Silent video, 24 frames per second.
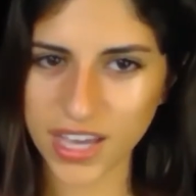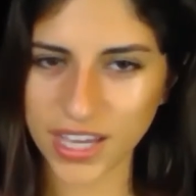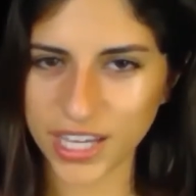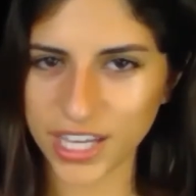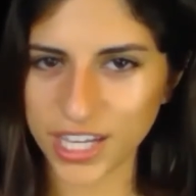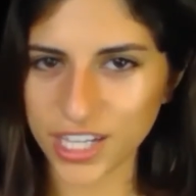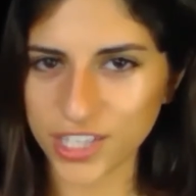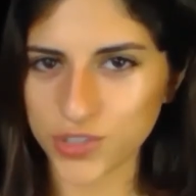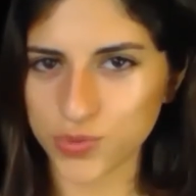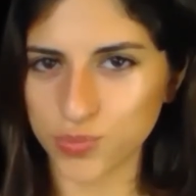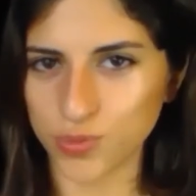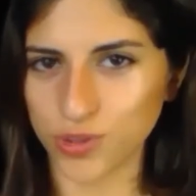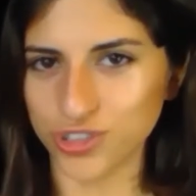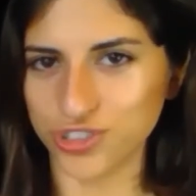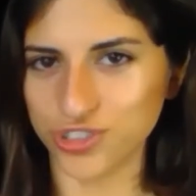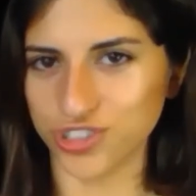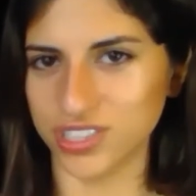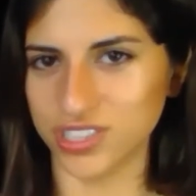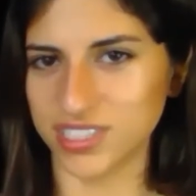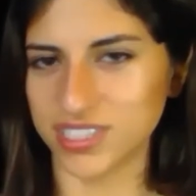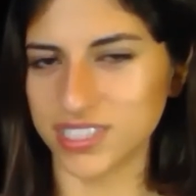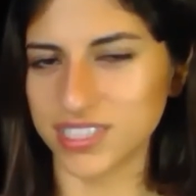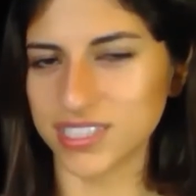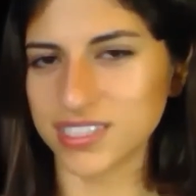Each
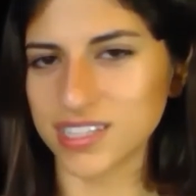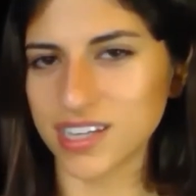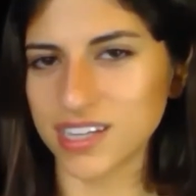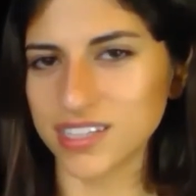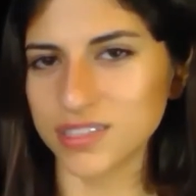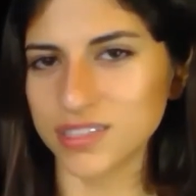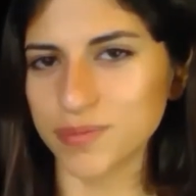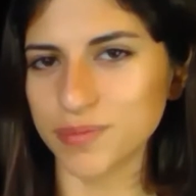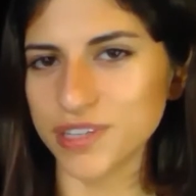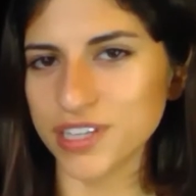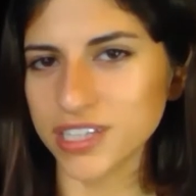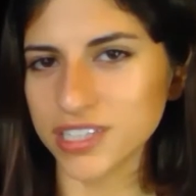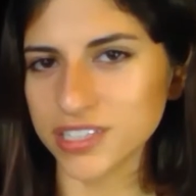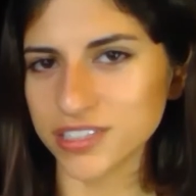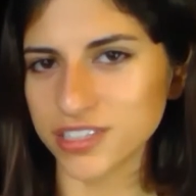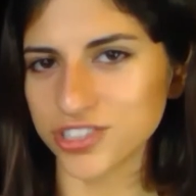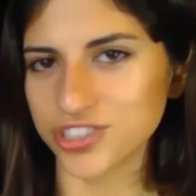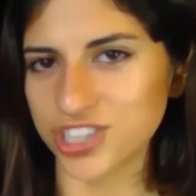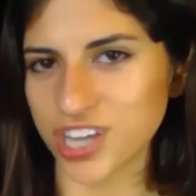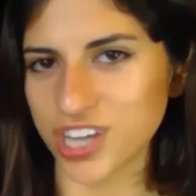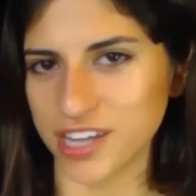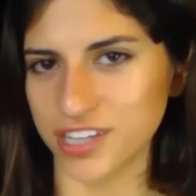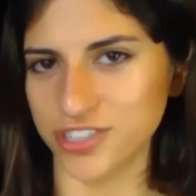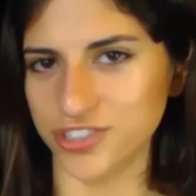module is designed to be
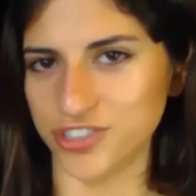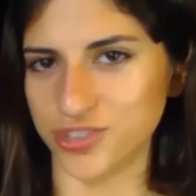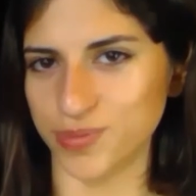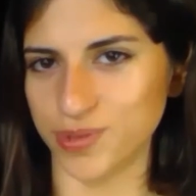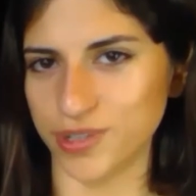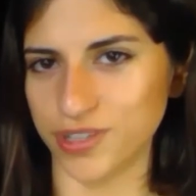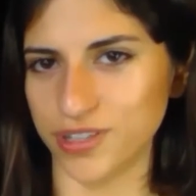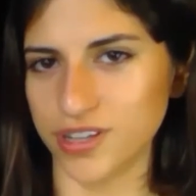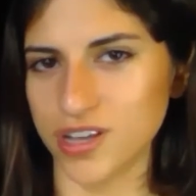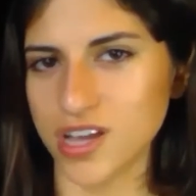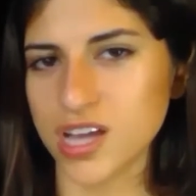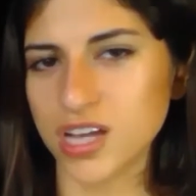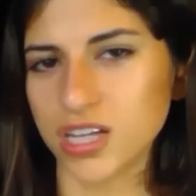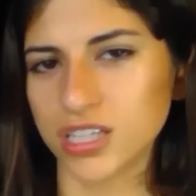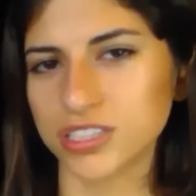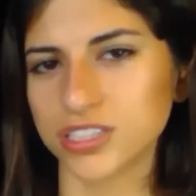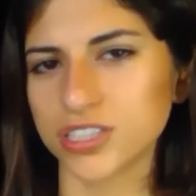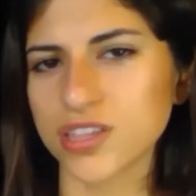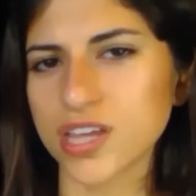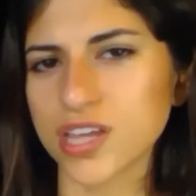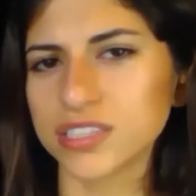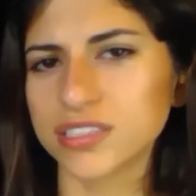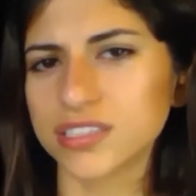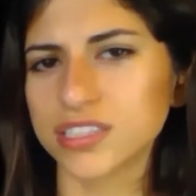interchangeable
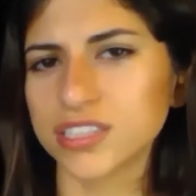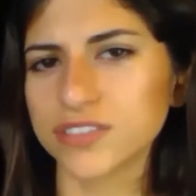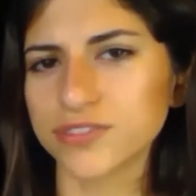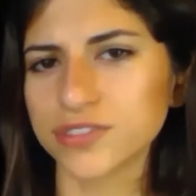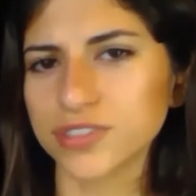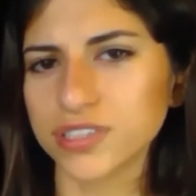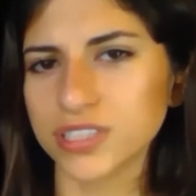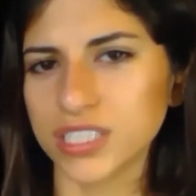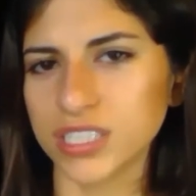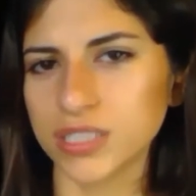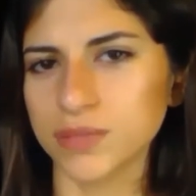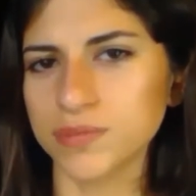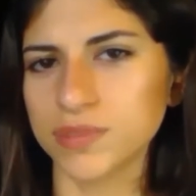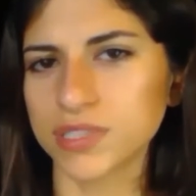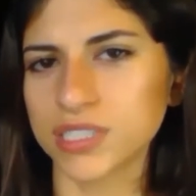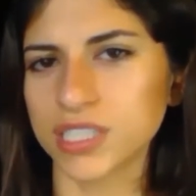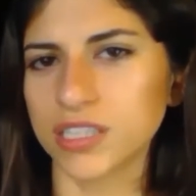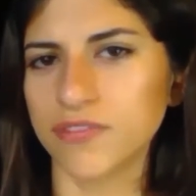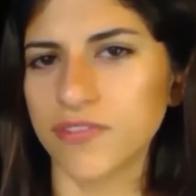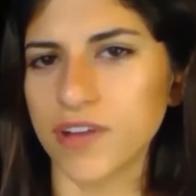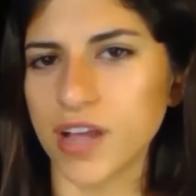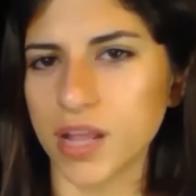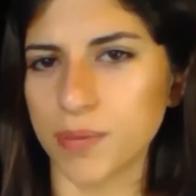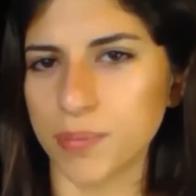so that different teams can
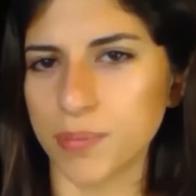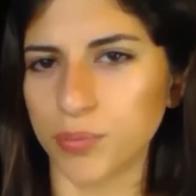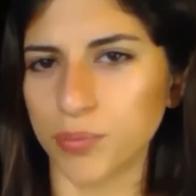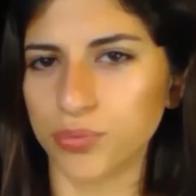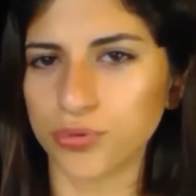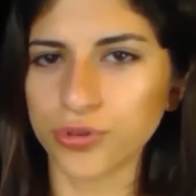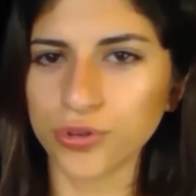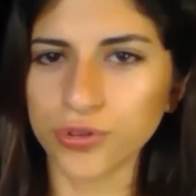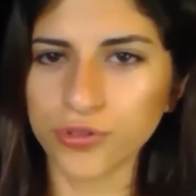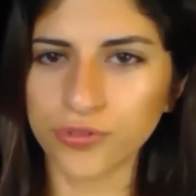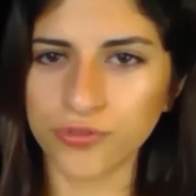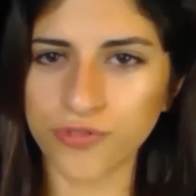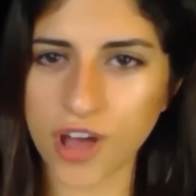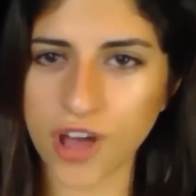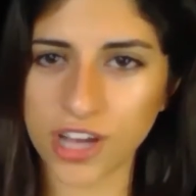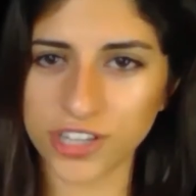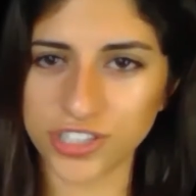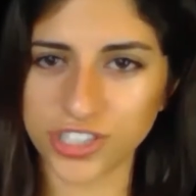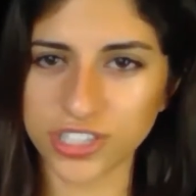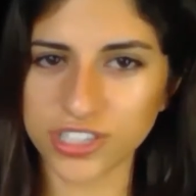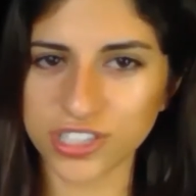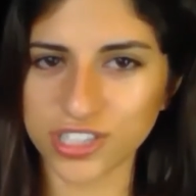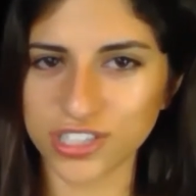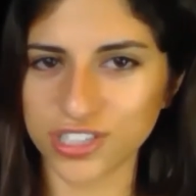develop improved
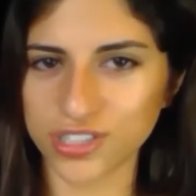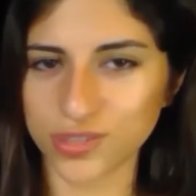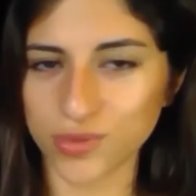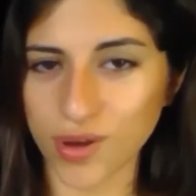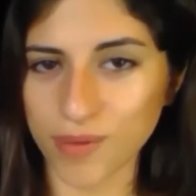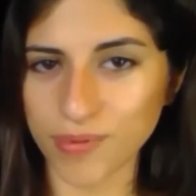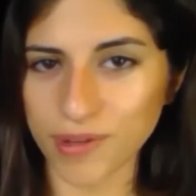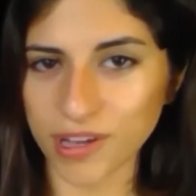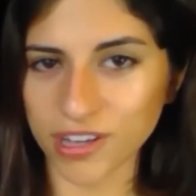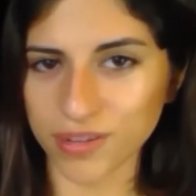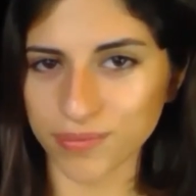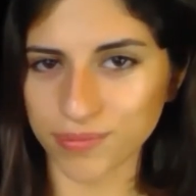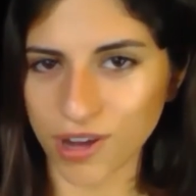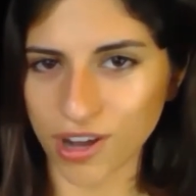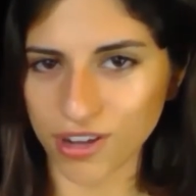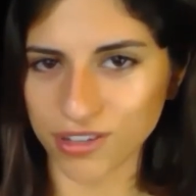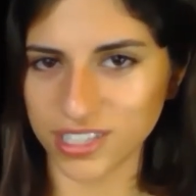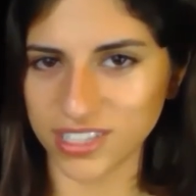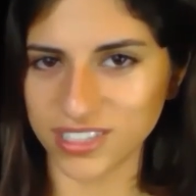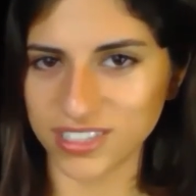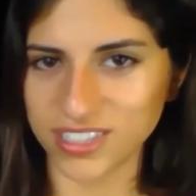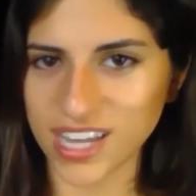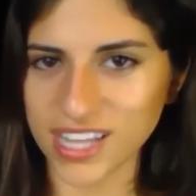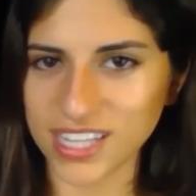versions, swap out
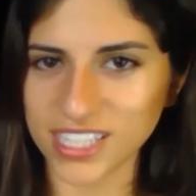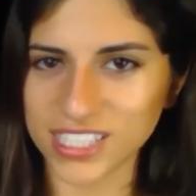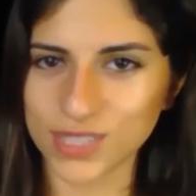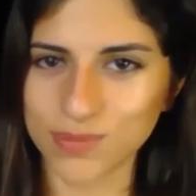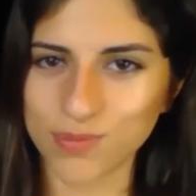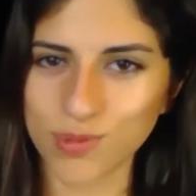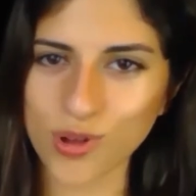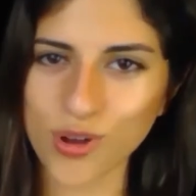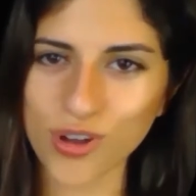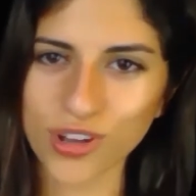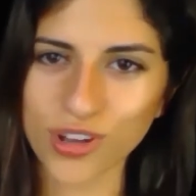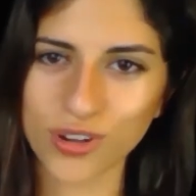components, and explore